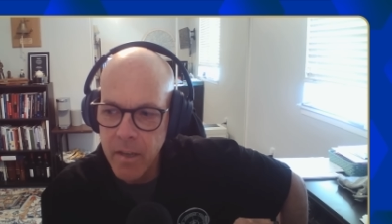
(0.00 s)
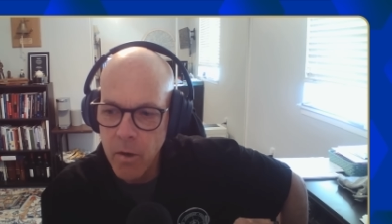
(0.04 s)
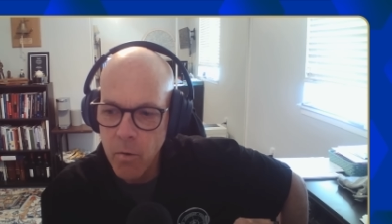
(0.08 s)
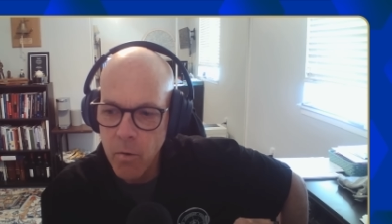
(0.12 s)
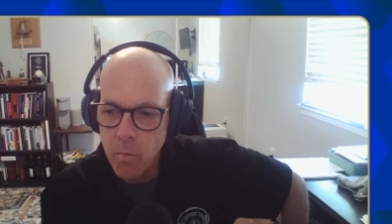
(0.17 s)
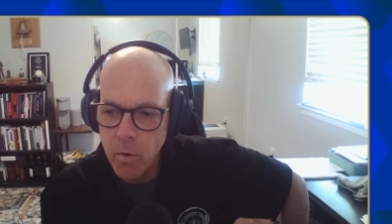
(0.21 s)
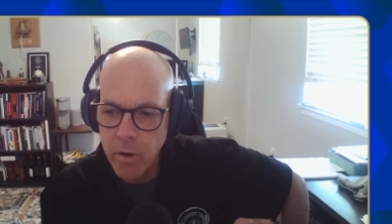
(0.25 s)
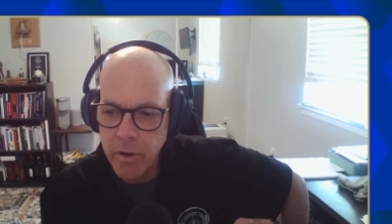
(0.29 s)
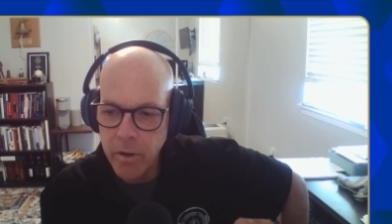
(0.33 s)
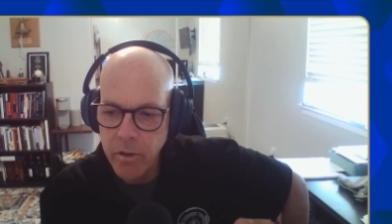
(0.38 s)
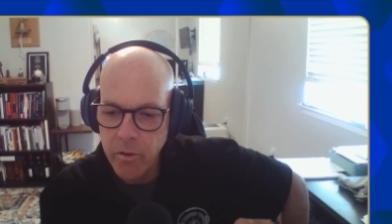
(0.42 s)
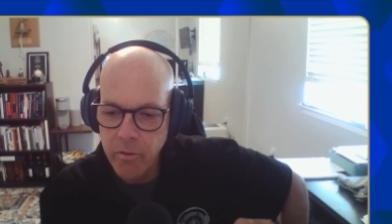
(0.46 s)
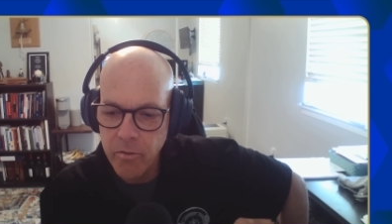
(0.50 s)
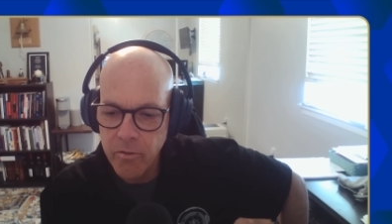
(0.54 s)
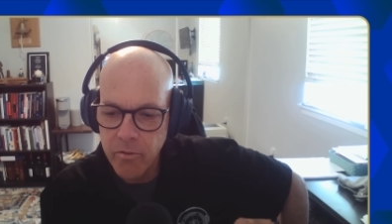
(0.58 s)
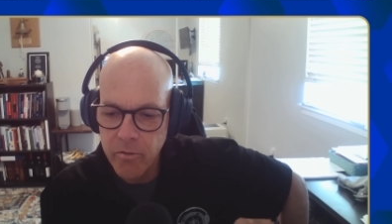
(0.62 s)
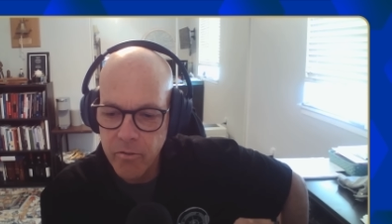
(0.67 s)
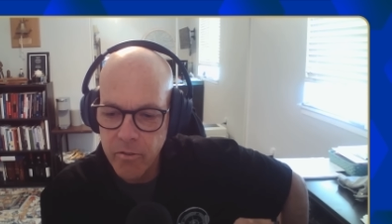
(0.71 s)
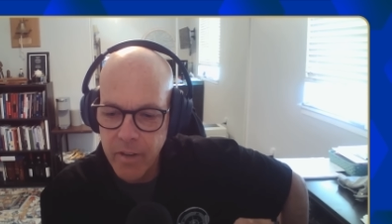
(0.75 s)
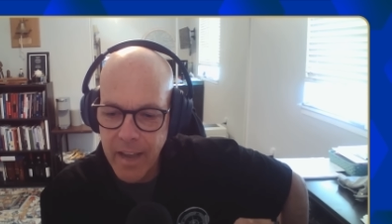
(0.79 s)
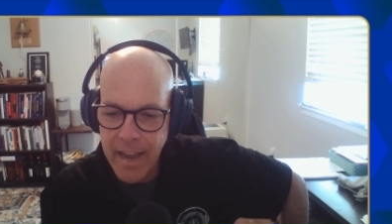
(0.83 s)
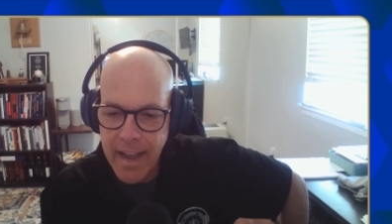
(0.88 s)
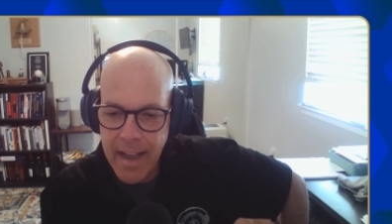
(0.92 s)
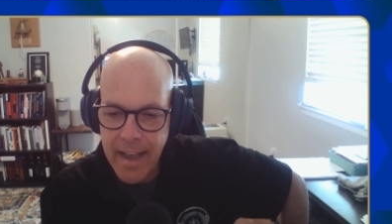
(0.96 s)
where you
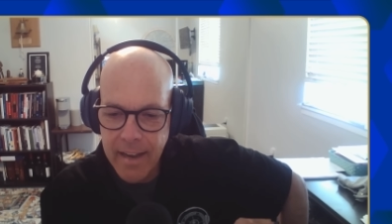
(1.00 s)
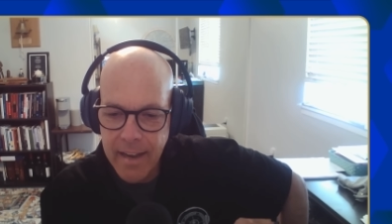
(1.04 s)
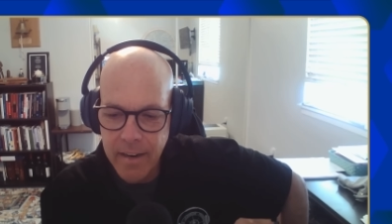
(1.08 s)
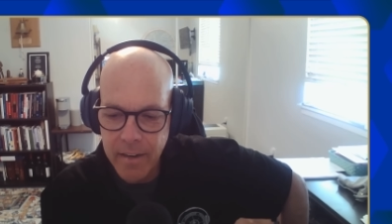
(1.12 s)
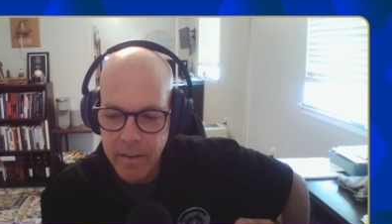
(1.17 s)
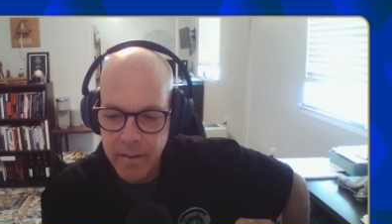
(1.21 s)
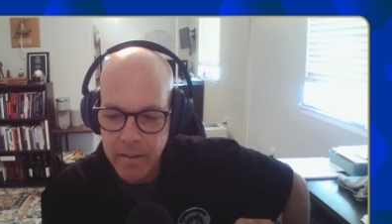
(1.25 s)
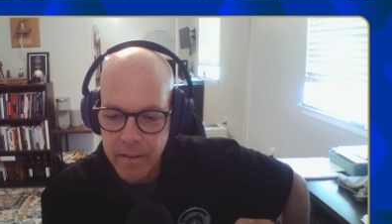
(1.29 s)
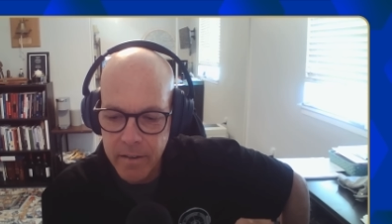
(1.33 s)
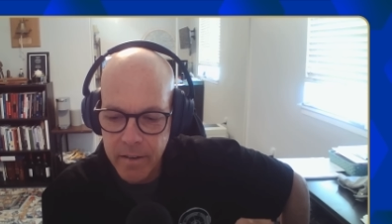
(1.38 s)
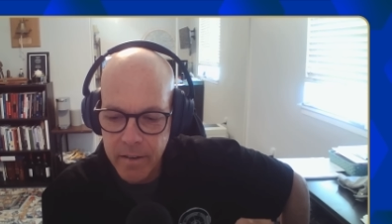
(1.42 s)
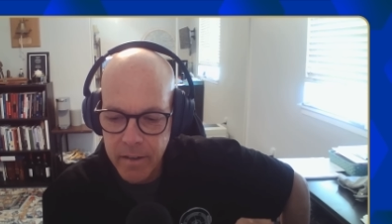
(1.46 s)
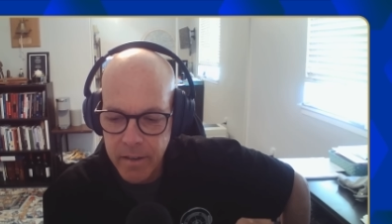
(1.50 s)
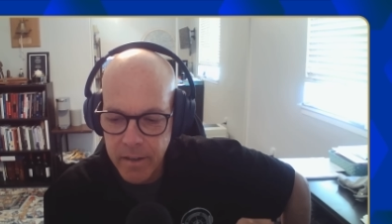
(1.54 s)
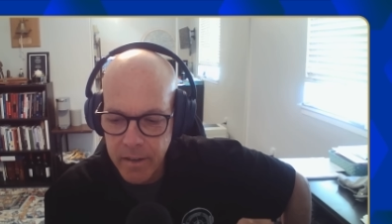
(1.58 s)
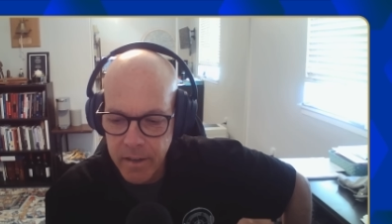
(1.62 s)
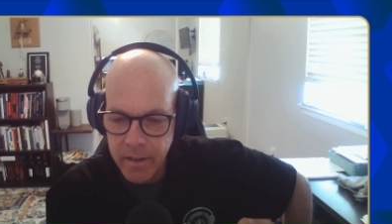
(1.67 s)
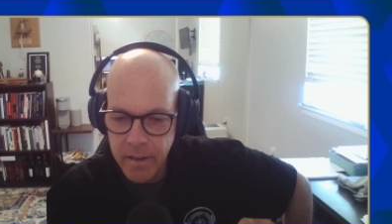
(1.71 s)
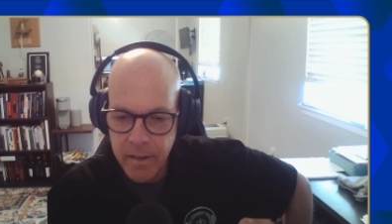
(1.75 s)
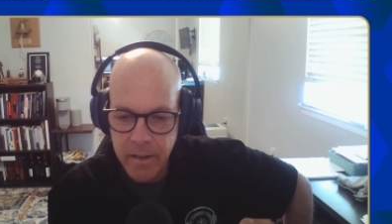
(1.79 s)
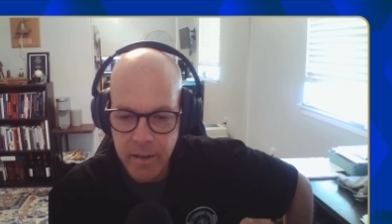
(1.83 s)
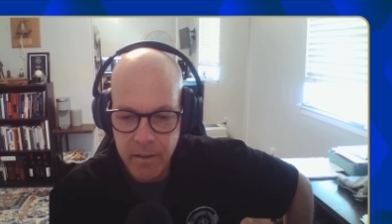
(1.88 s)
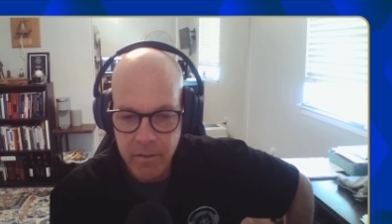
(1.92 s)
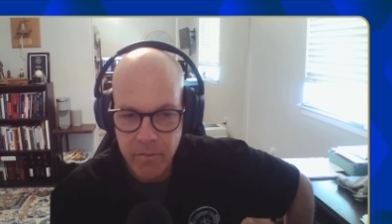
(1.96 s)
sat,
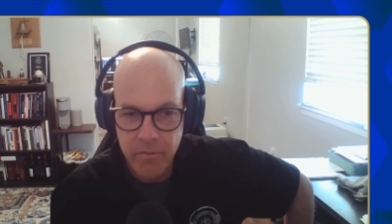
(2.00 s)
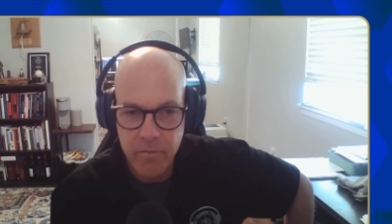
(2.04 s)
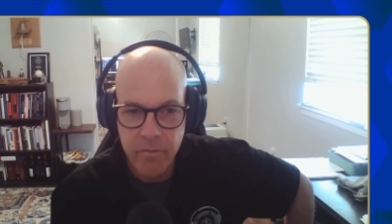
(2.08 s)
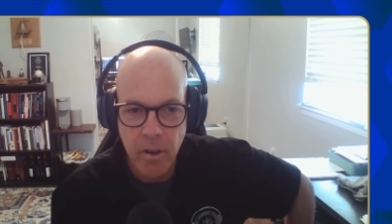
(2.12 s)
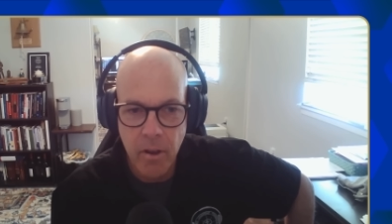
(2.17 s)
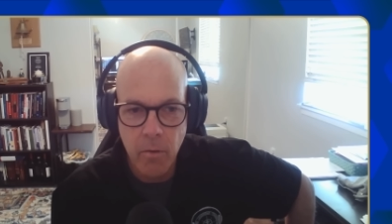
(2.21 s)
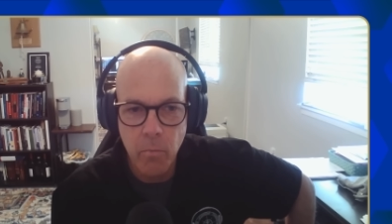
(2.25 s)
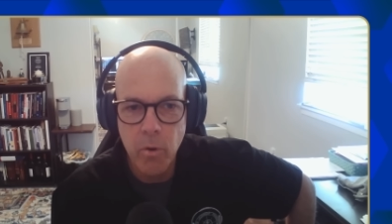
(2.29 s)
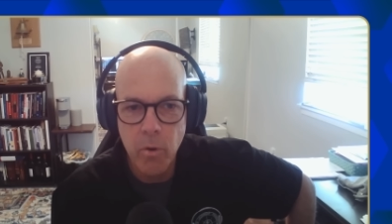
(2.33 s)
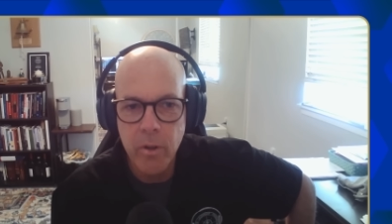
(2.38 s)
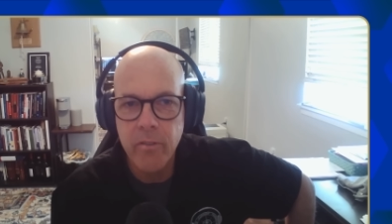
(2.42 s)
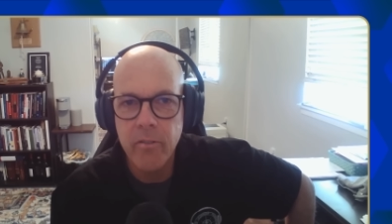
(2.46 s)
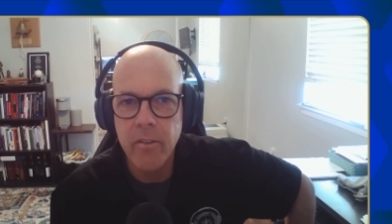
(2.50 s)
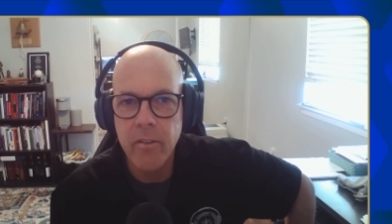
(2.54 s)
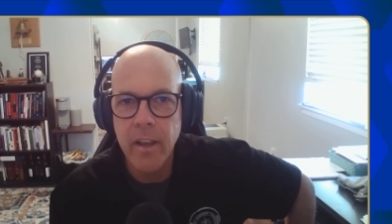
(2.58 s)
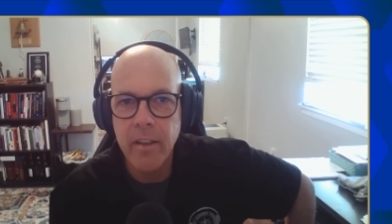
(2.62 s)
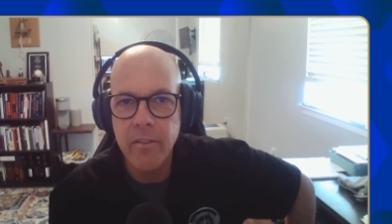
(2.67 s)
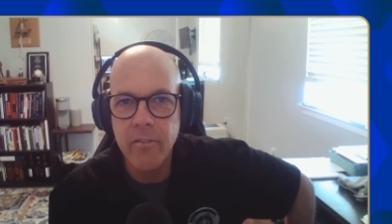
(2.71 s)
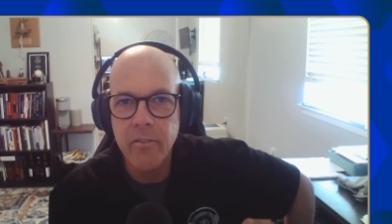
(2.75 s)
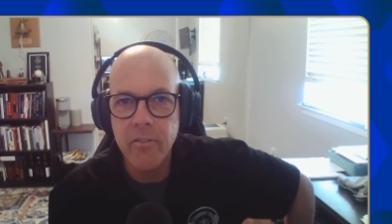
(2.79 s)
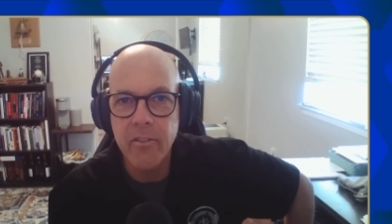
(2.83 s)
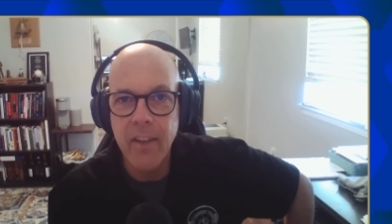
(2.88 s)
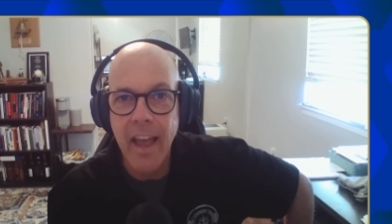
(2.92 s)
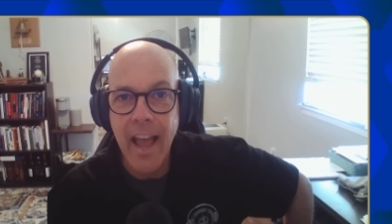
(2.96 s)
some would say
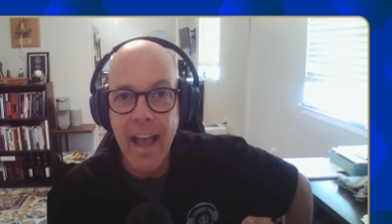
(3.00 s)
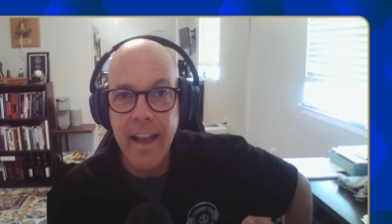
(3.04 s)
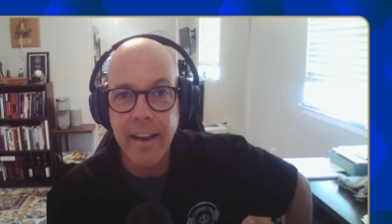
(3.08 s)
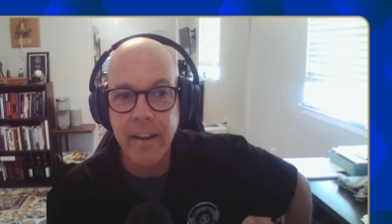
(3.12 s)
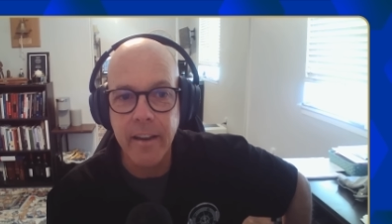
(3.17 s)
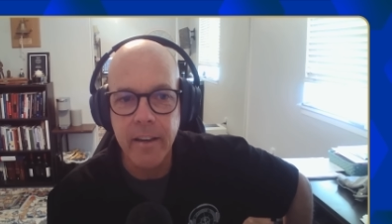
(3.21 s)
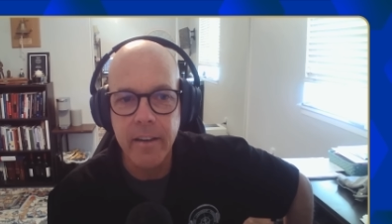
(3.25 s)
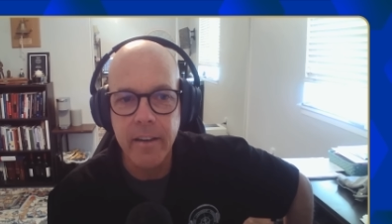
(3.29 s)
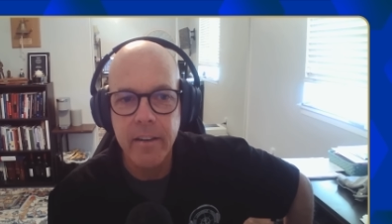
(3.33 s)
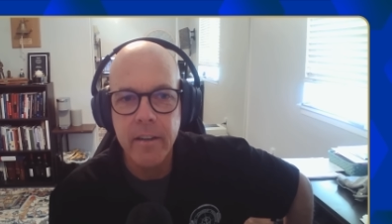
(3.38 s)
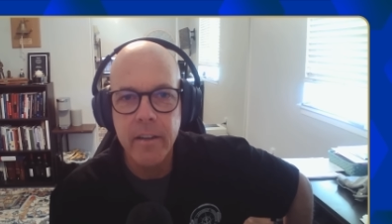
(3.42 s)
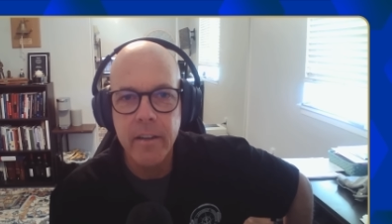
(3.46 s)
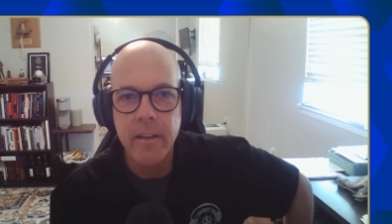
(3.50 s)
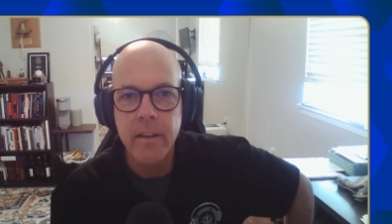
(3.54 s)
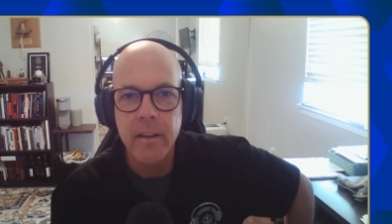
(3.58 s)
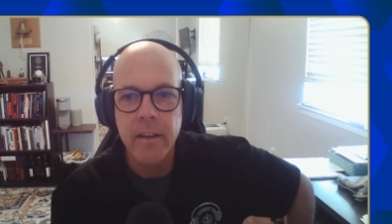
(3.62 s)
stagnant,